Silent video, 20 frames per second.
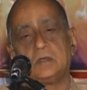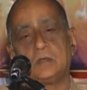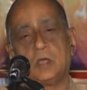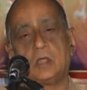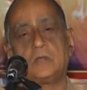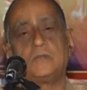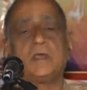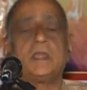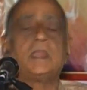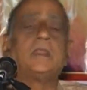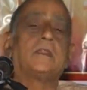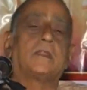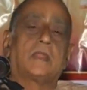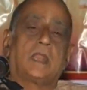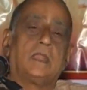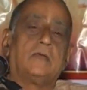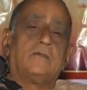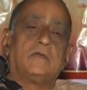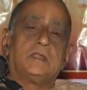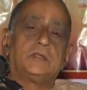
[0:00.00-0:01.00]
not very
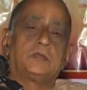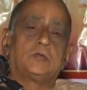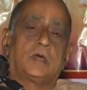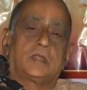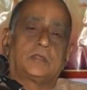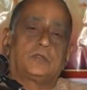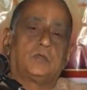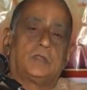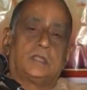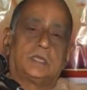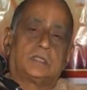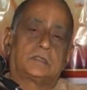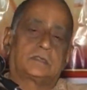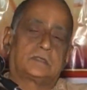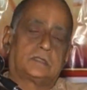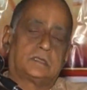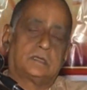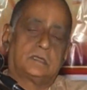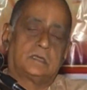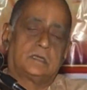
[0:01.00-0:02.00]
relevant to
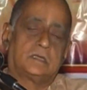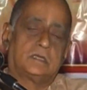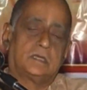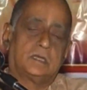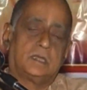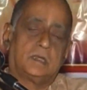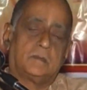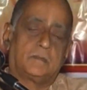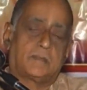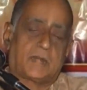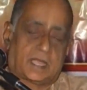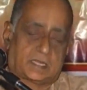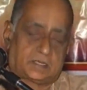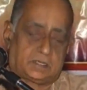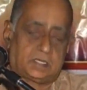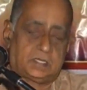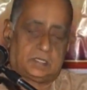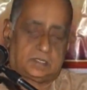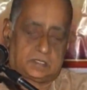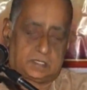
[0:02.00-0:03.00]
Arjuna's
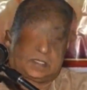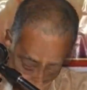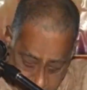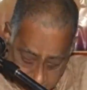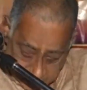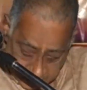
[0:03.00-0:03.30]
practice. So,